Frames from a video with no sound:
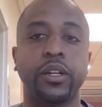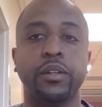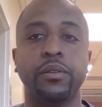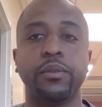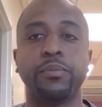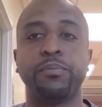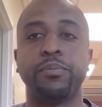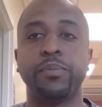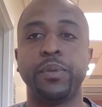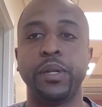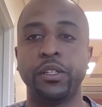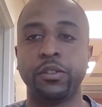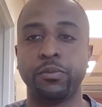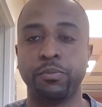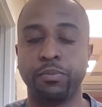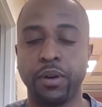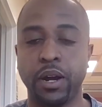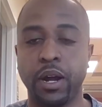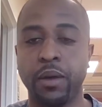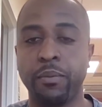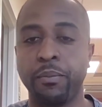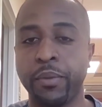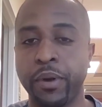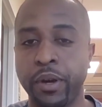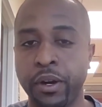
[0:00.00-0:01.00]
And it's
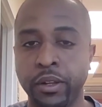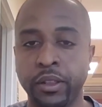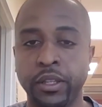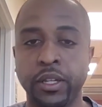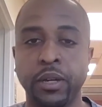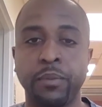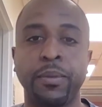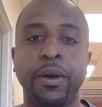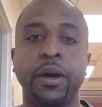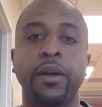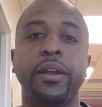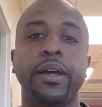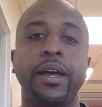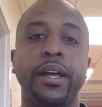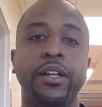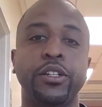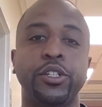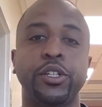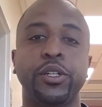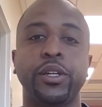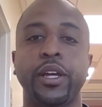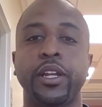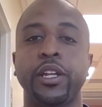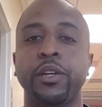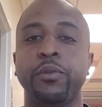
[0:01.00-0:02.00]
primarily about
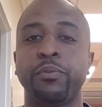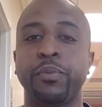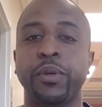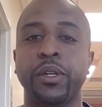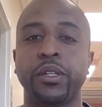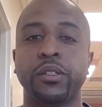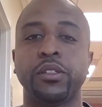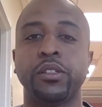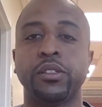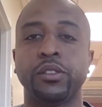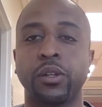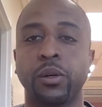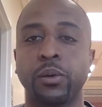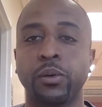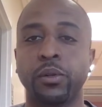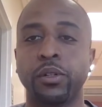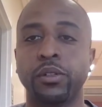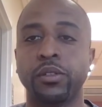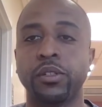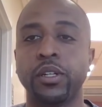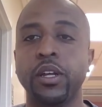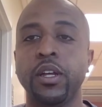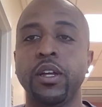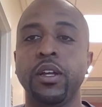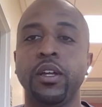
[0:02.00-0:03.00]
educating business
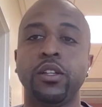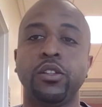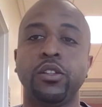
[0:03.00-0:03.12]
owners